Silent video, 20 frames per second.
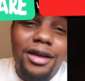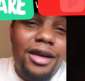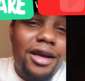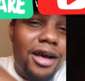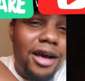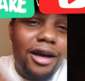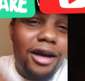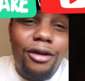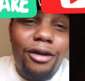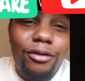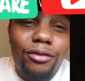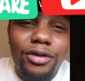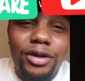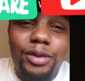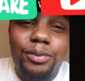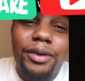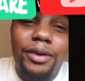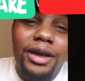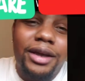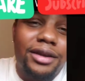I don't
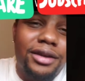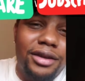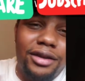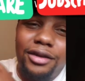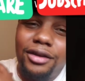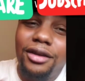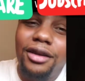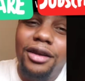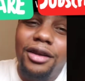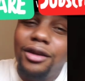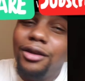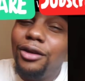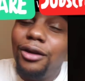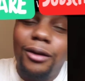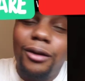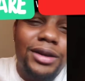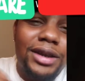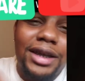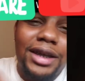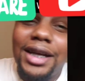respect it. No
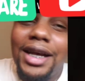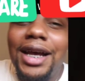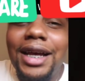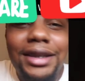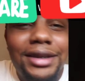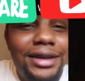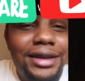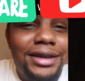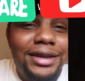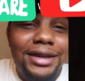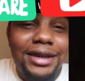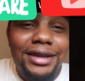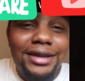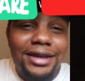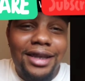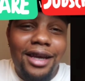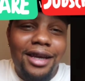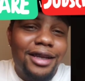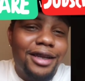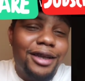Tekashi six
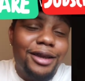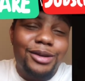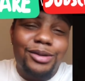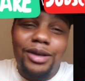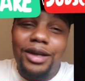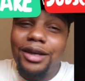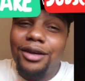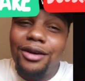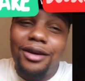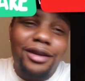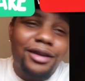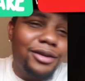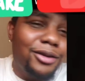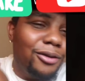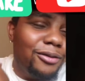nine and that's what I call it. Don't